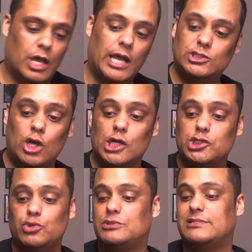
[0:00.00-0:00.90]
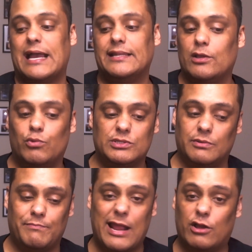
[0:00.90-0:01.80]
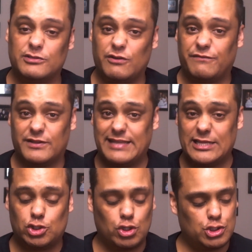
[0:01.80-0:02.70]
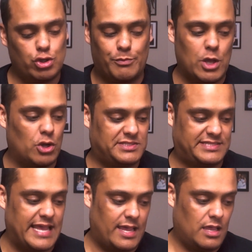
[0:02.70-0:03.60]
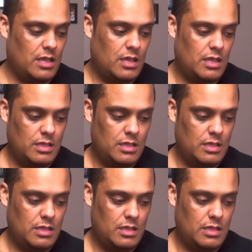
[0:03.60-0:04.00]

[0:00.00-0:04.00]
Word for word: As long as you sign in with some Microsoft credentials, you'll be all set.